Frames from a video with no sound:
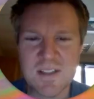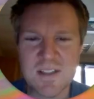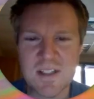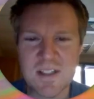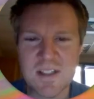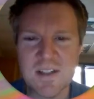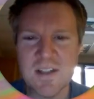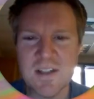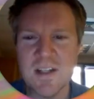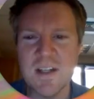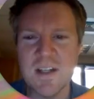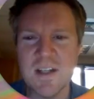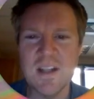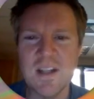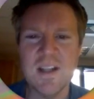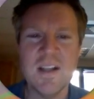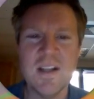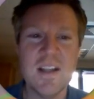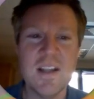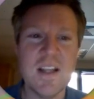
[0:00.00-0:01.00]
So
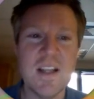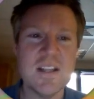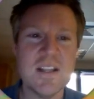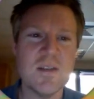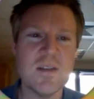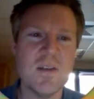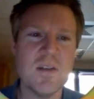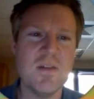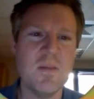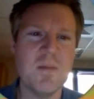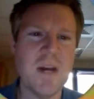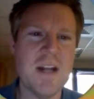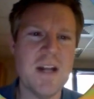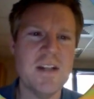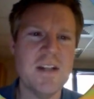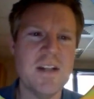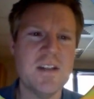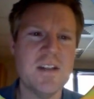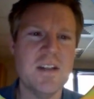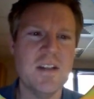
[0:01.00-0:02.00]
that sort of
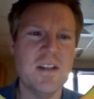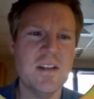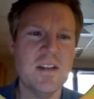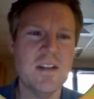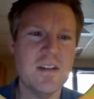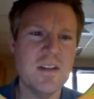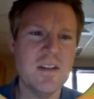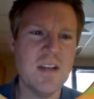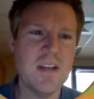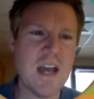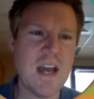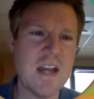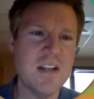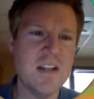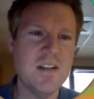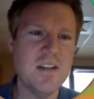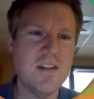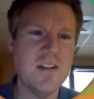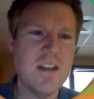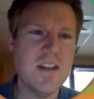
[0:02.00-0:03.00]
embodies the
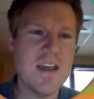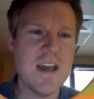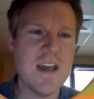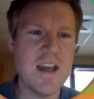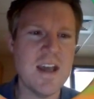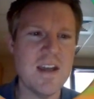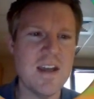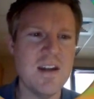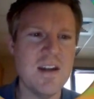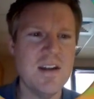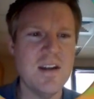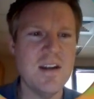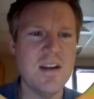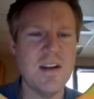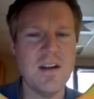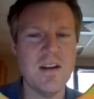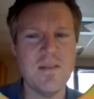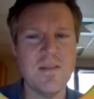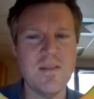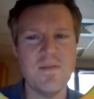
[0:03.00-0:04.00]
attitude that they had
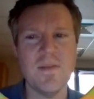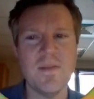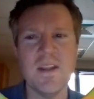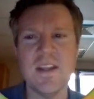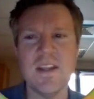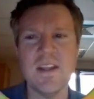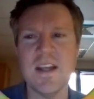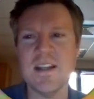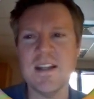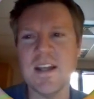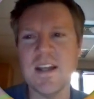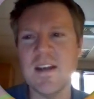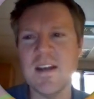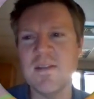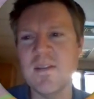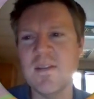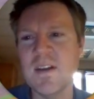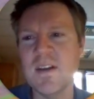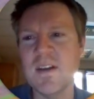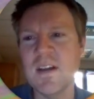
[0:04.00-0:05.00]
at that
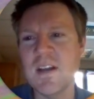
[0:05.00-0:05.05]
time.